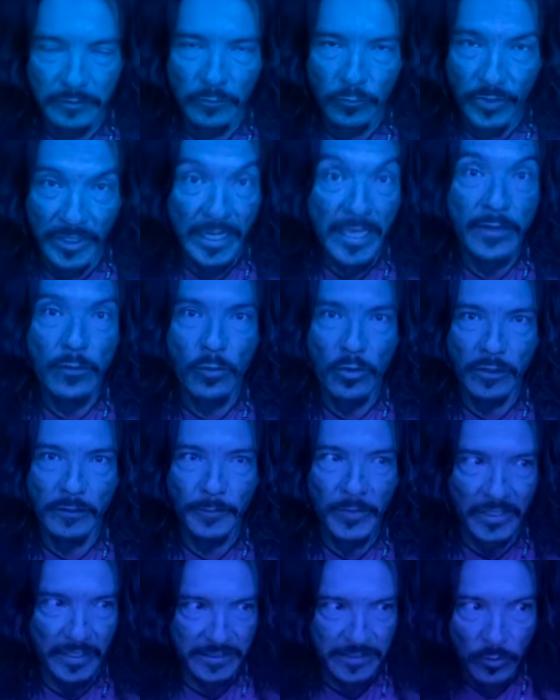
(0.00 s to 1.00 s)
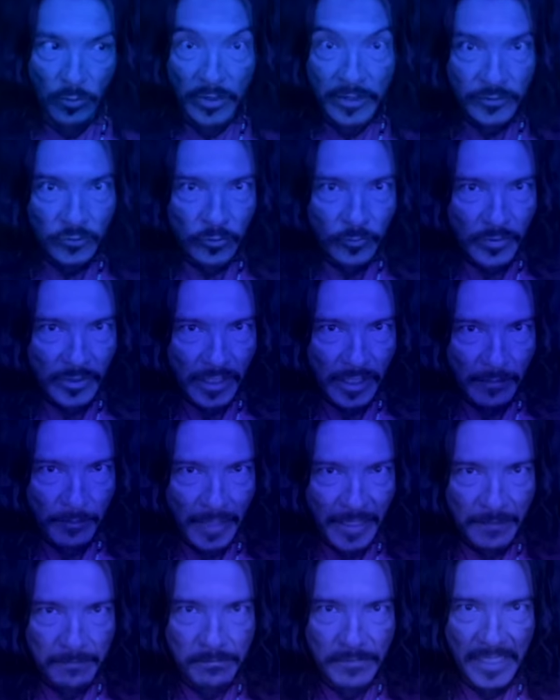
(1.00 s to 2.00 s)
when I work, because I wanted to be at
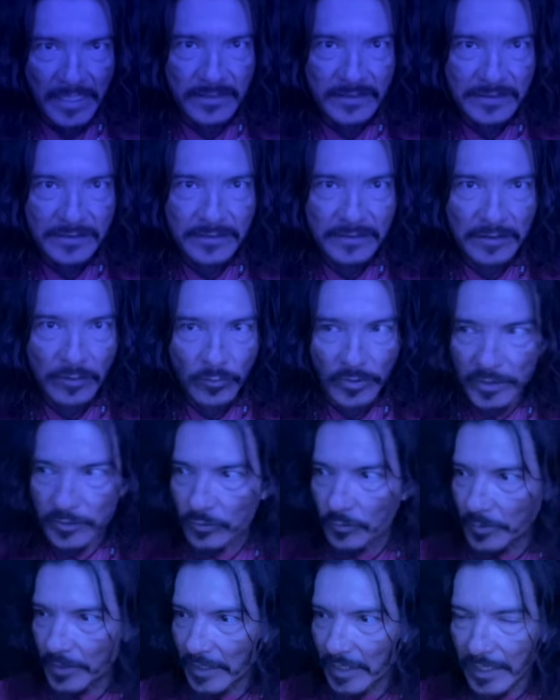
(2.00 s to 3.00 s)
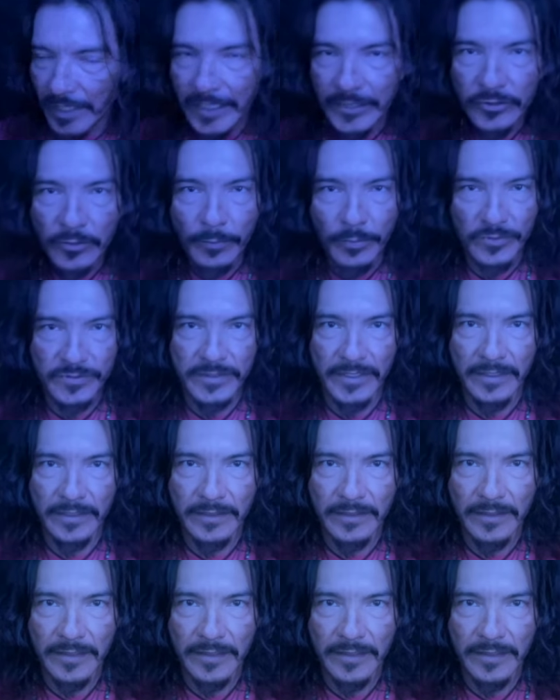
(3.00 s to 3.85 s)
my best. I wanted to be at 100%.